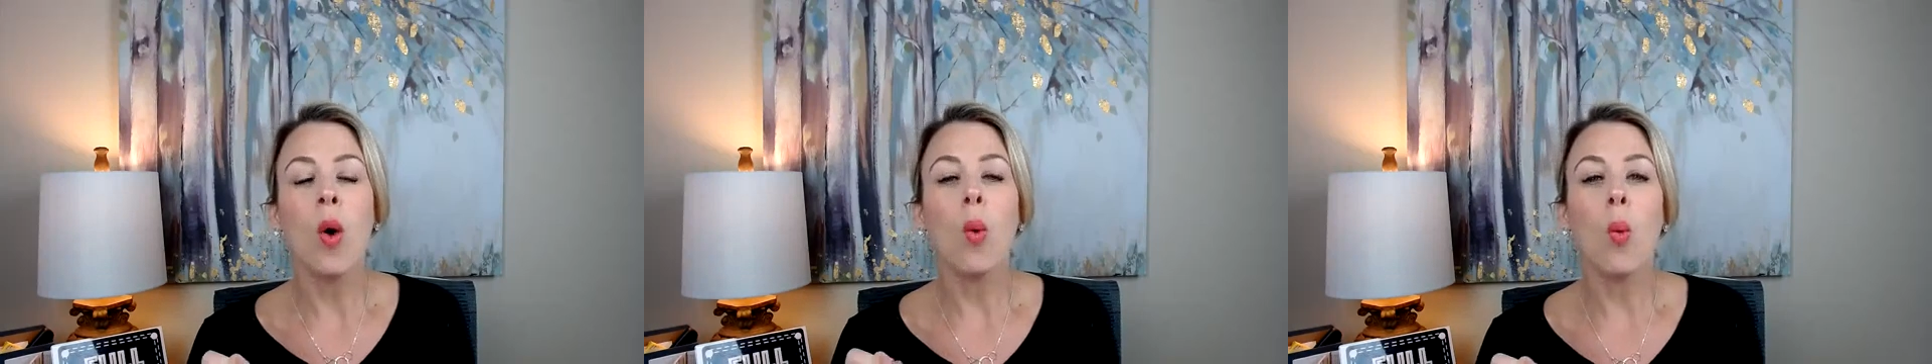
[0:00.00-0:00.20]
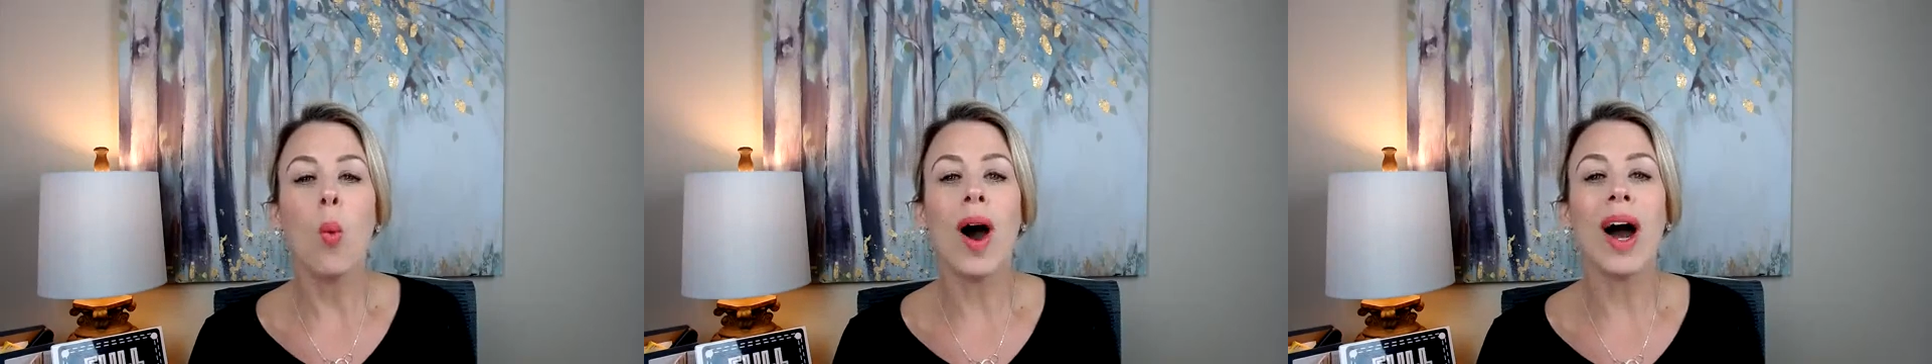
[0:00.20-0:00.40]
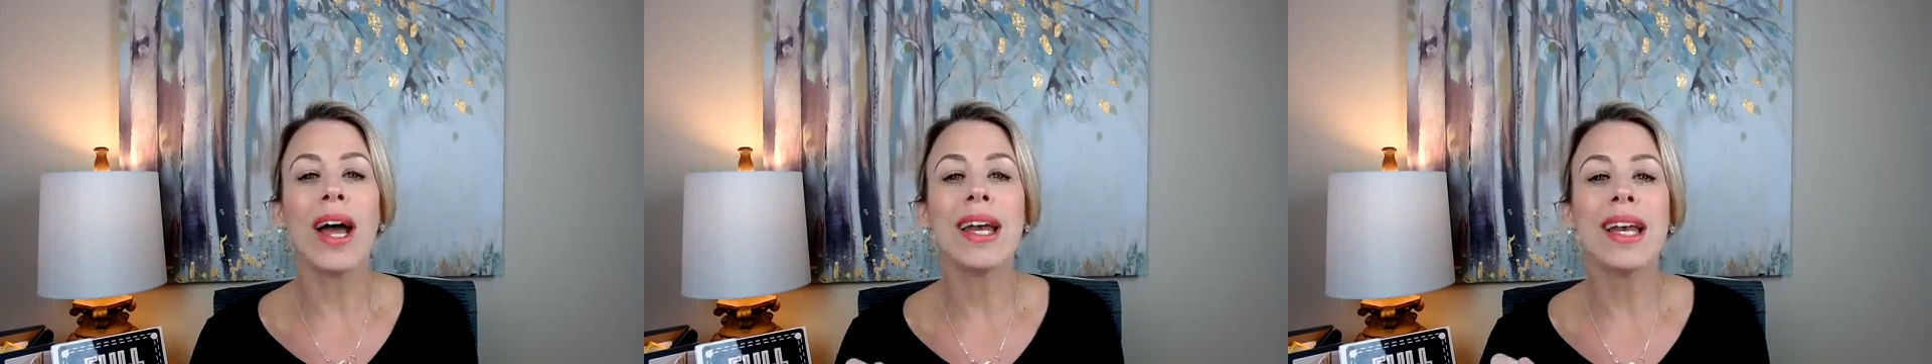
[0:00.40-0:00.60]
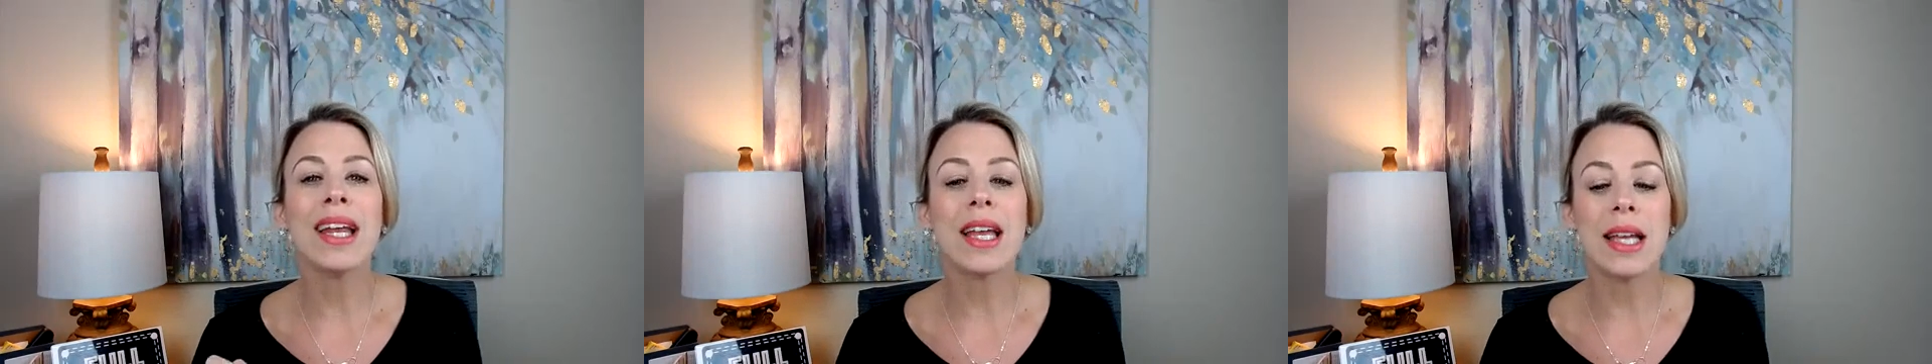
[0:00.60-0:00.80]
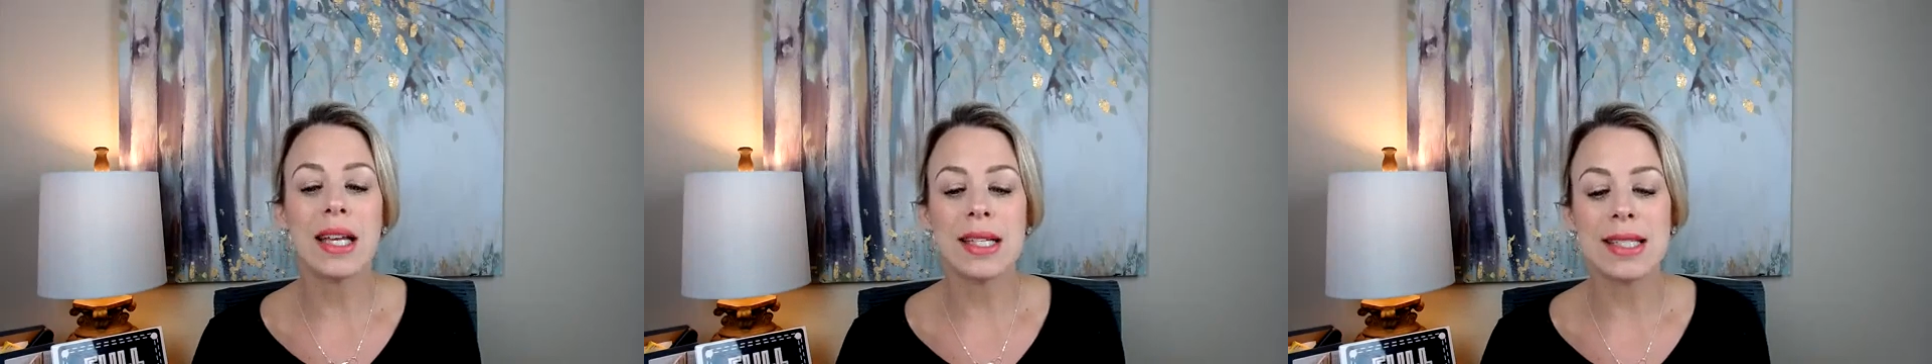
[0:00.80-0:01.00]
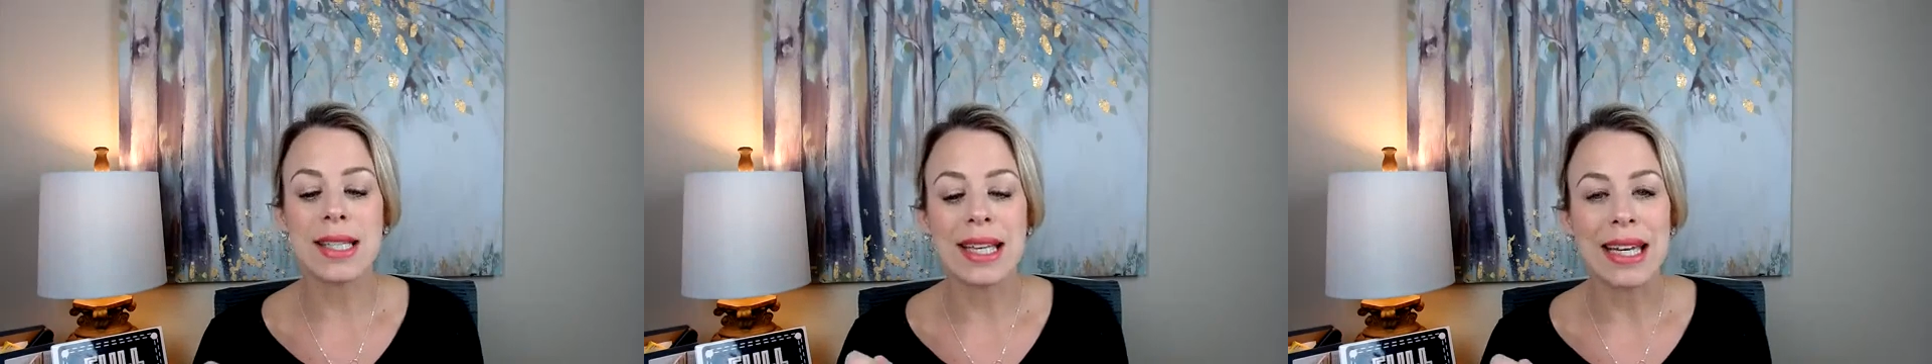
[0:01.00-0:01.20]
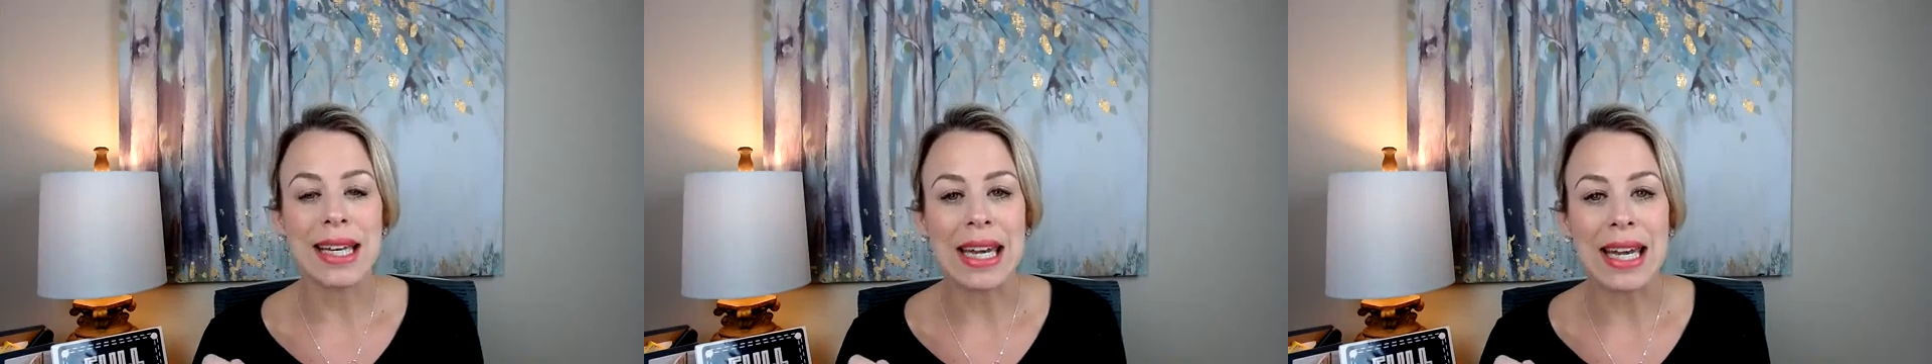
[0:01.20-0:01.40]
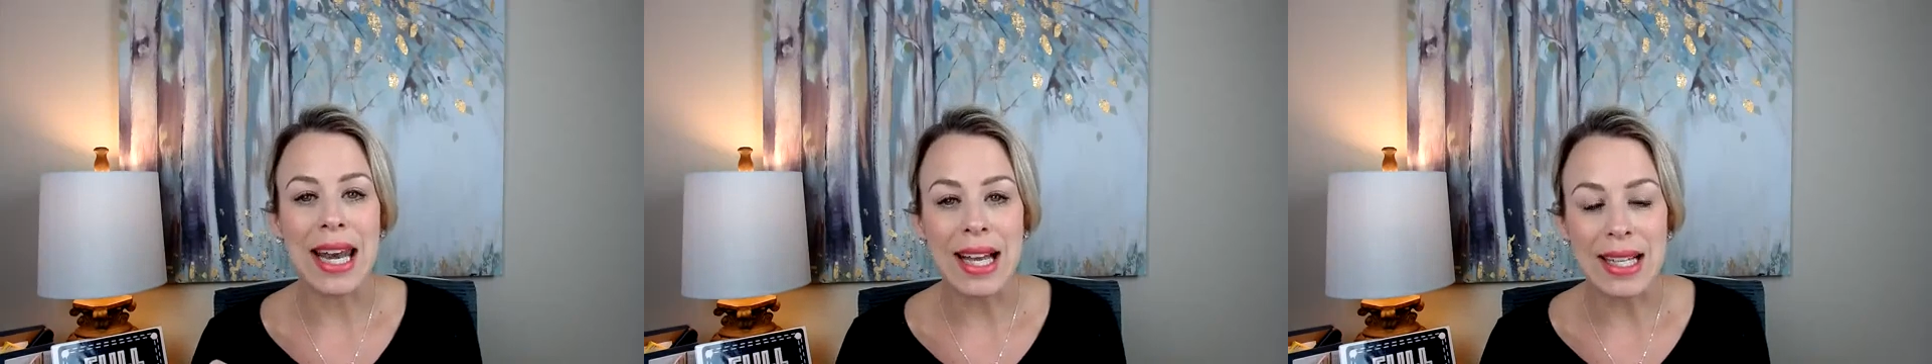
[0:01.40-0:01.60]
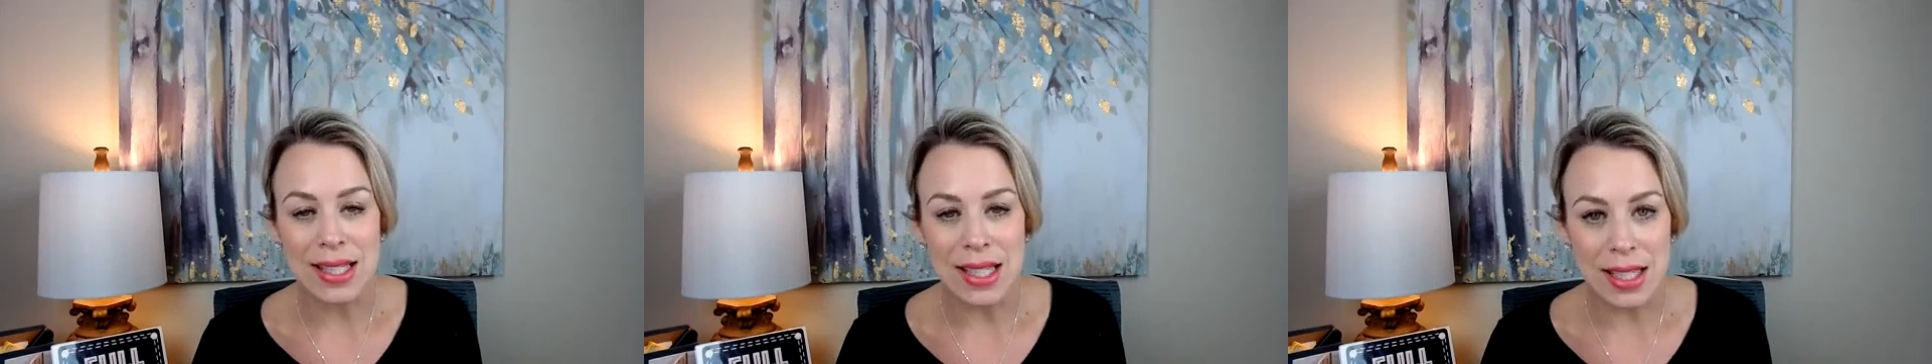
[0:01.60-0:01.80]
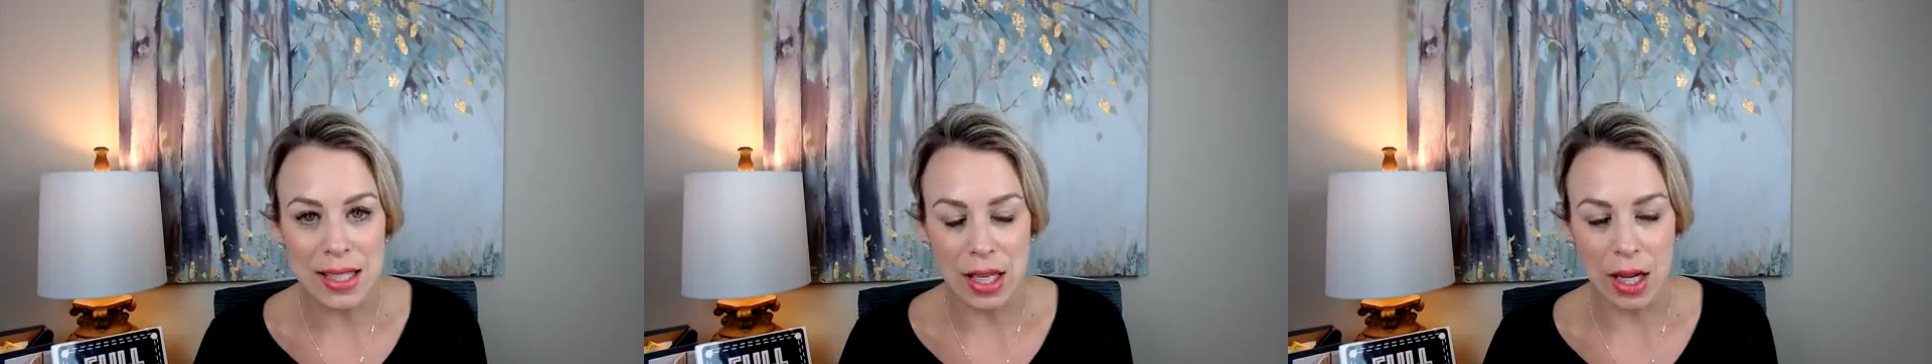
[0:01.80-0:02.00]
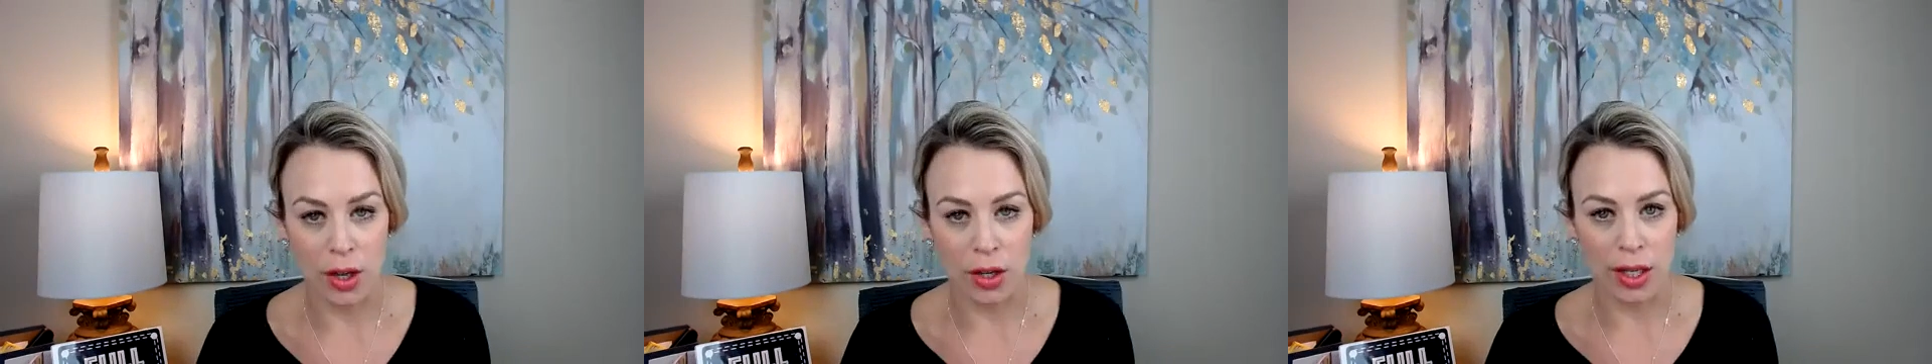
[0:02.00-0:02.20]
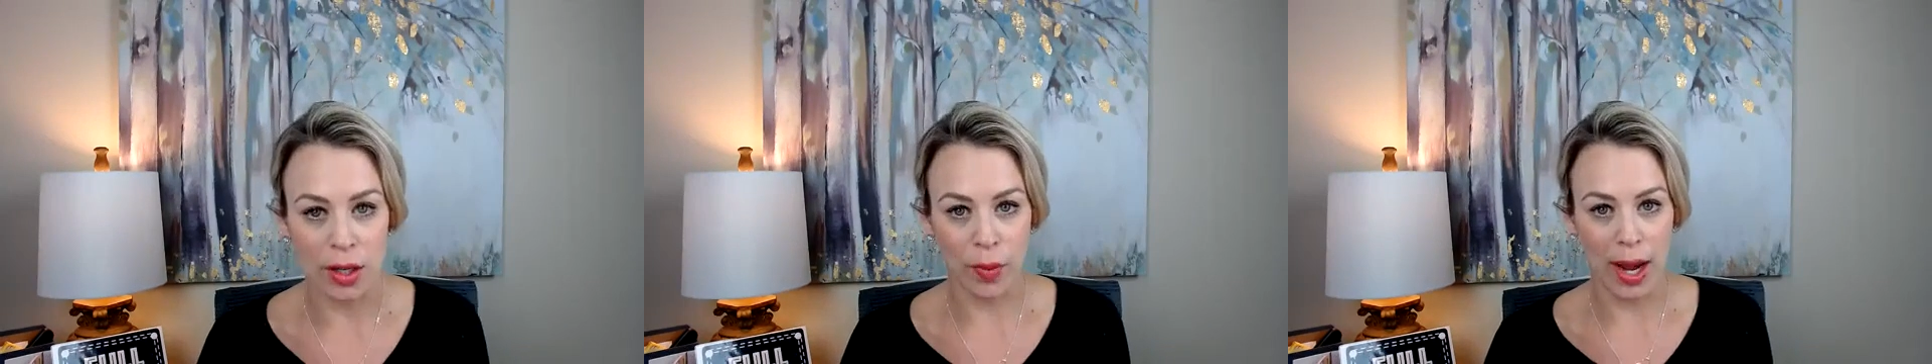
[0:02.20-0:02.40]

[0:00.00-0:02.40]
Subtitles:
what is necessary